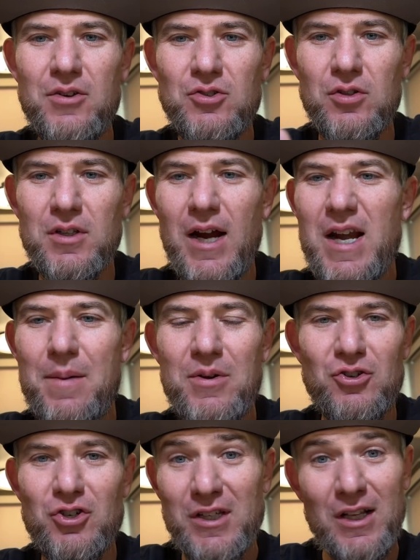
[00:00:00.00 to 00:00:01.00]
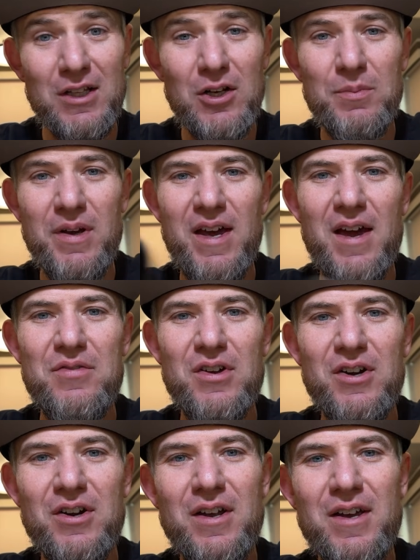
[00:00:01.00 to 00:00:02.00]
So the Dynamics are just a little bit
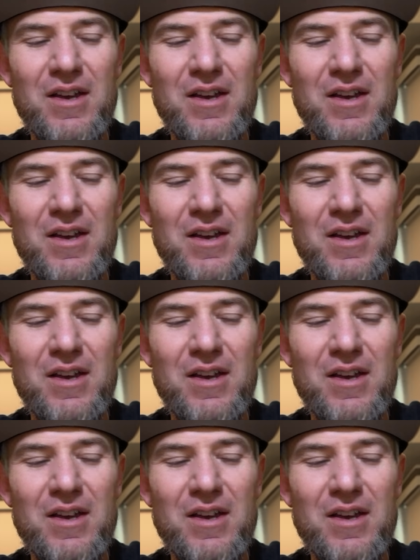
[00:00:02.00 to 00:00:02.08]
heavier